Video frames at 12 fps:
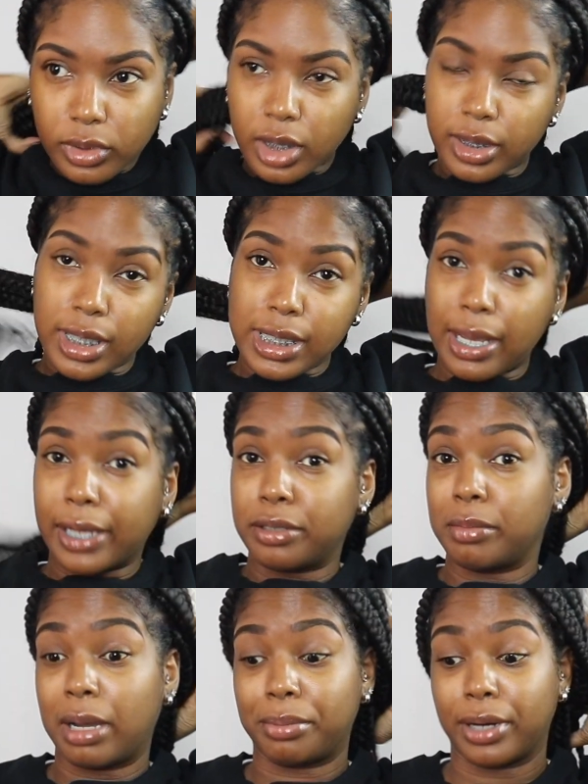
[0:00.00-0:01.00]
that's how I do
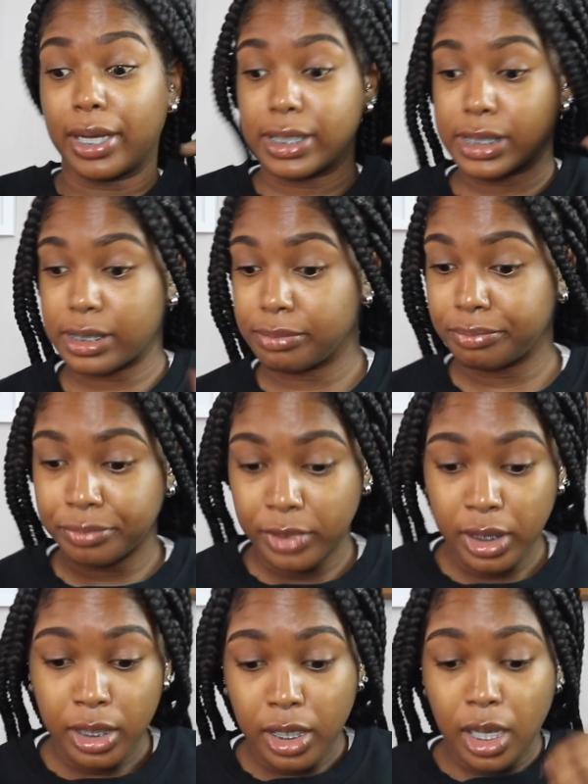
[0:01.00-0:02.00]
my brows
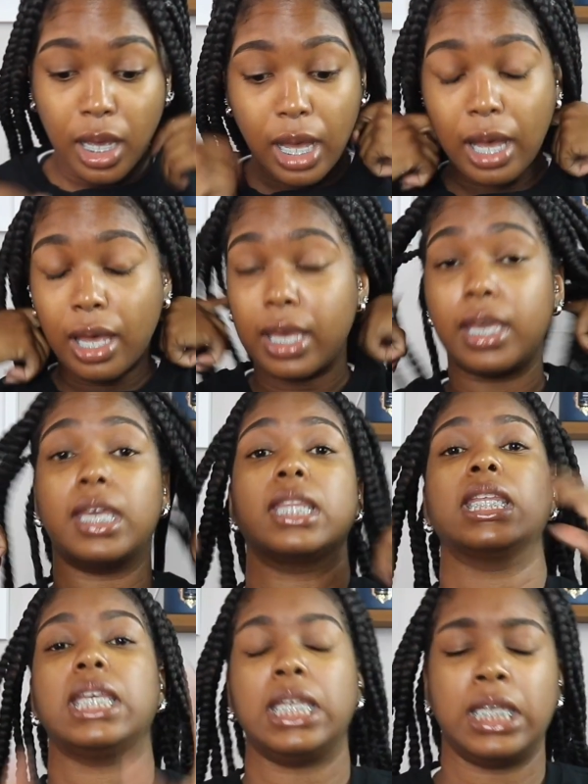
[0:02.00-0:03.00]
at
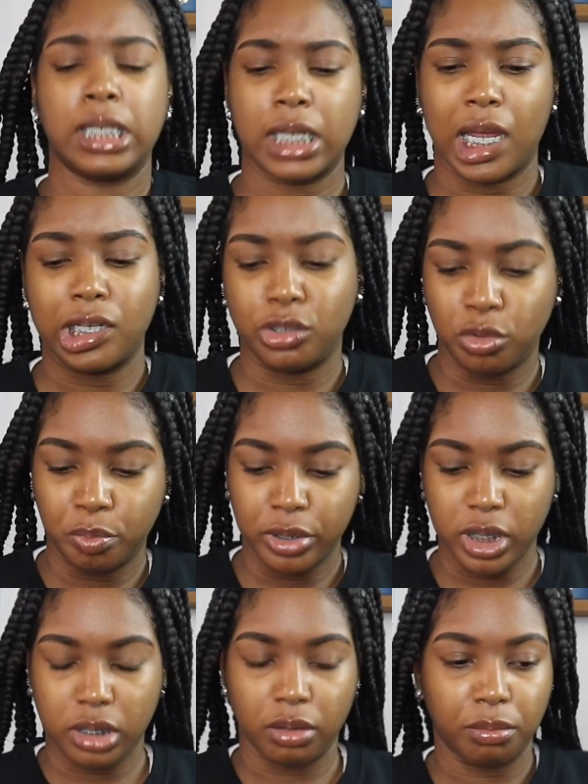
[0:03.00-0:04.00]
the end I do
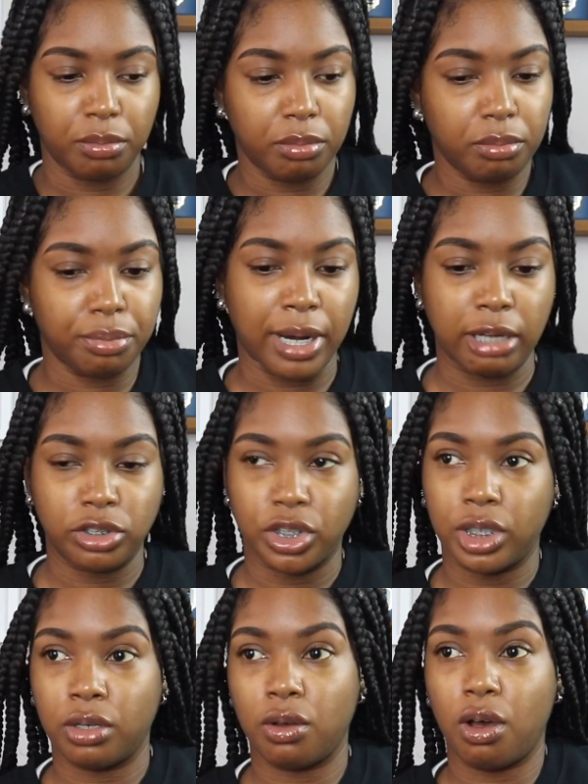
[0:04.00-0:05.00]
put some brow
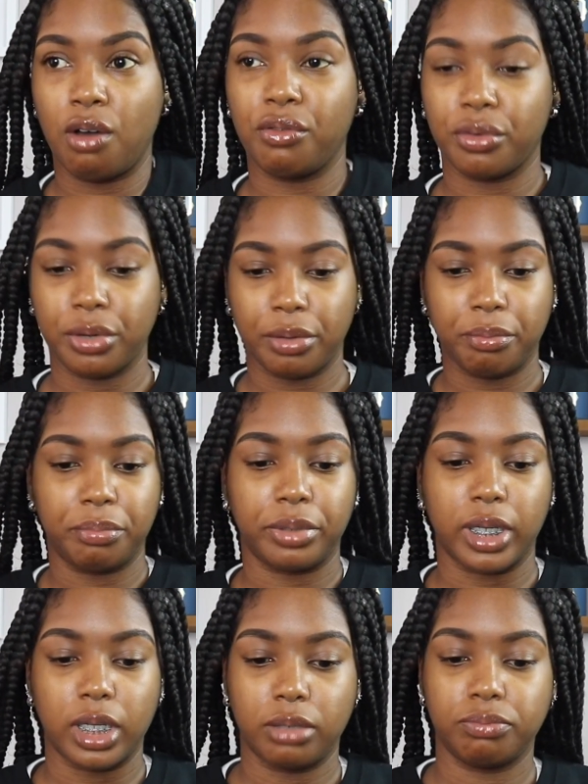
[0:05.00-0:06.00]
gel over them
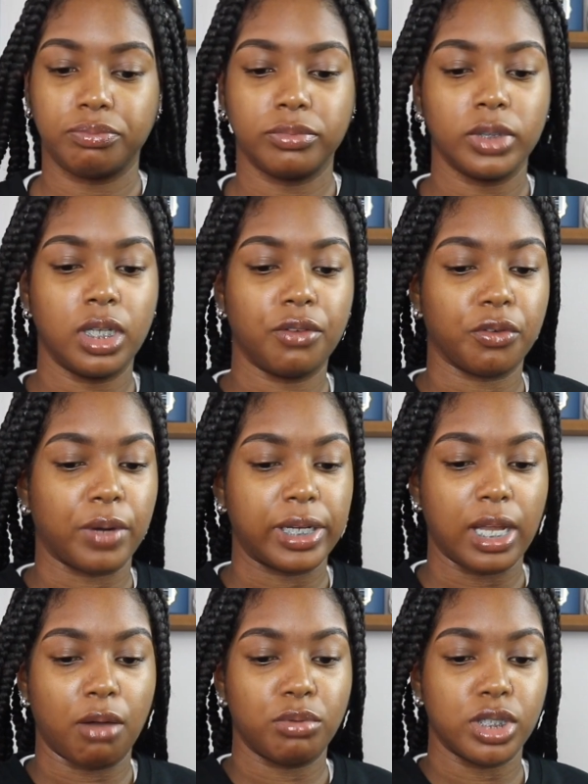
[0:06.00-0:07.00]
but right
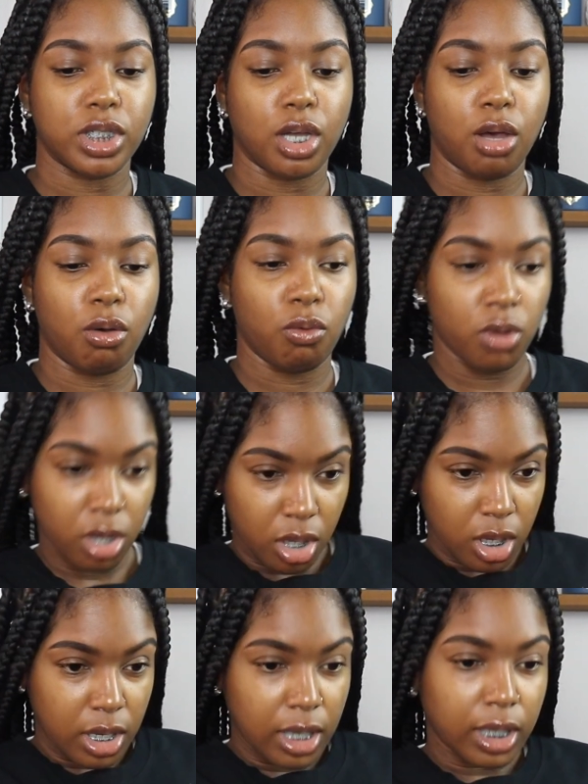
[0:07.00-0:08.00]
now we're just gonna
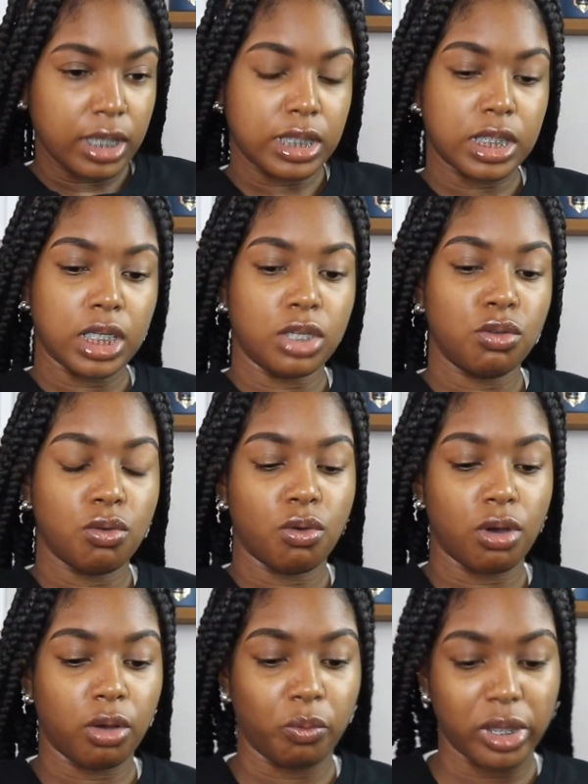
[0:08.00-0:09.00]
continue
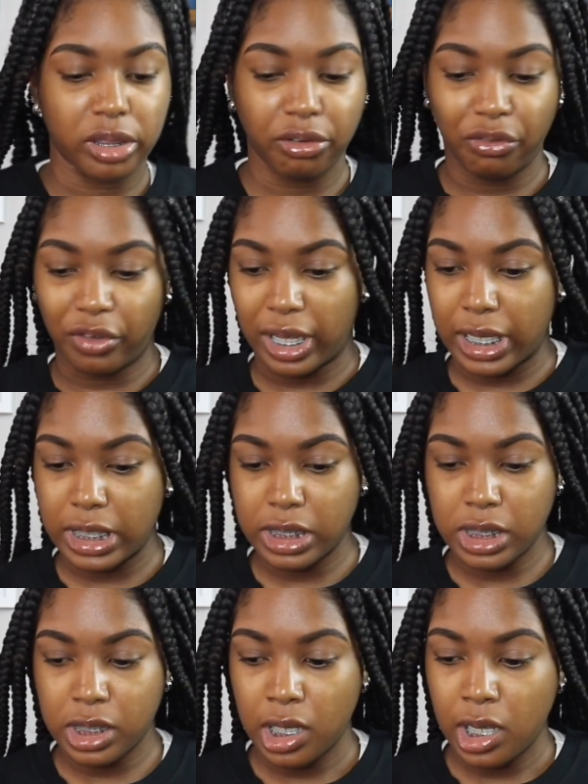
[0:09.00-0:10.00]
on with the face